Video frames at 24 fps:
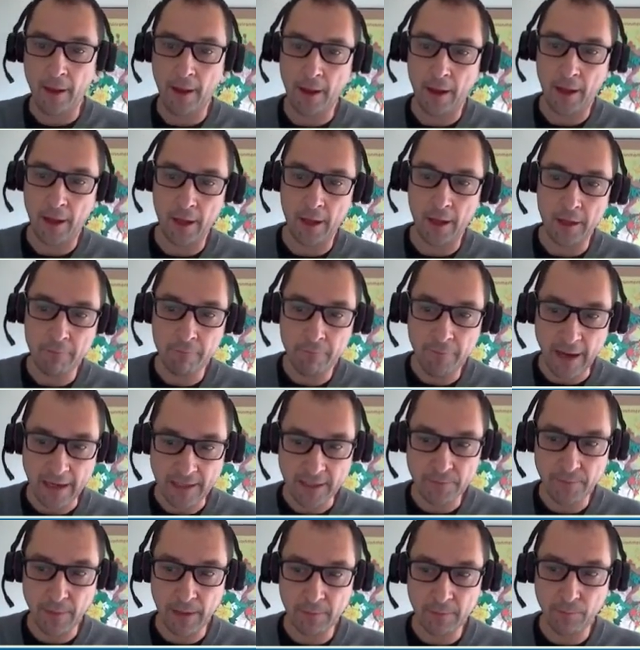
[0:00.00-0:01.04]
Uh,
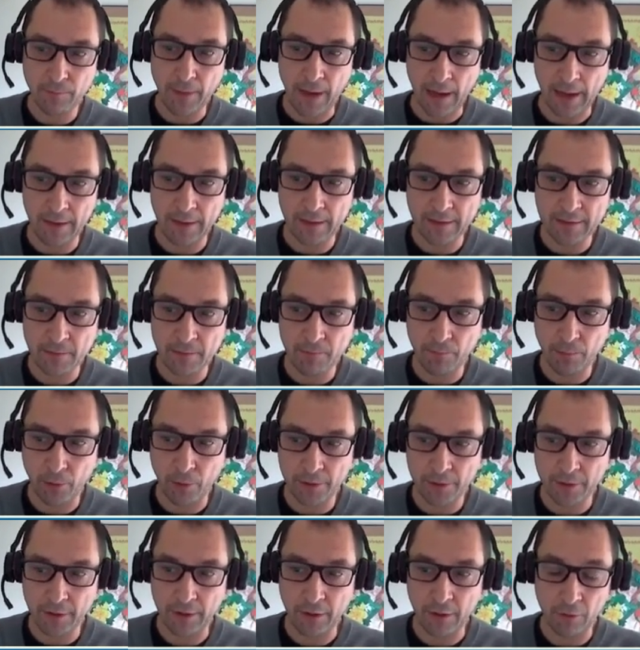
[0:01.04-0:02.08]
investment plan is
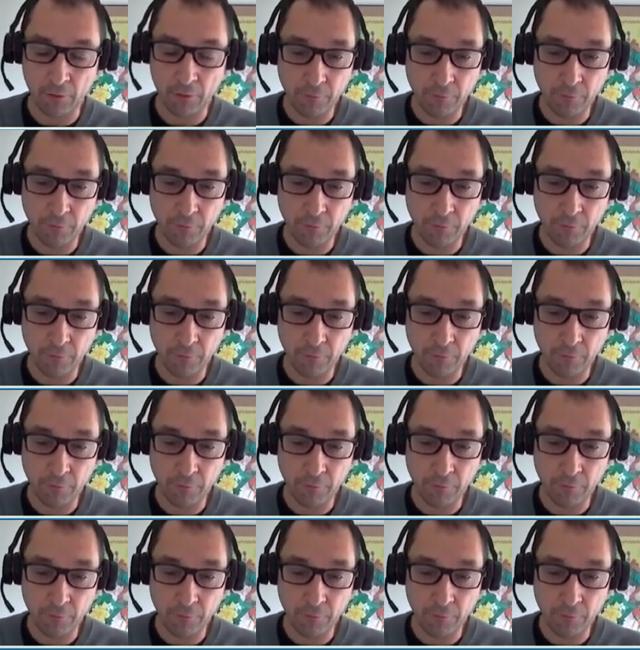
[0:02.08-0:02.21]
important,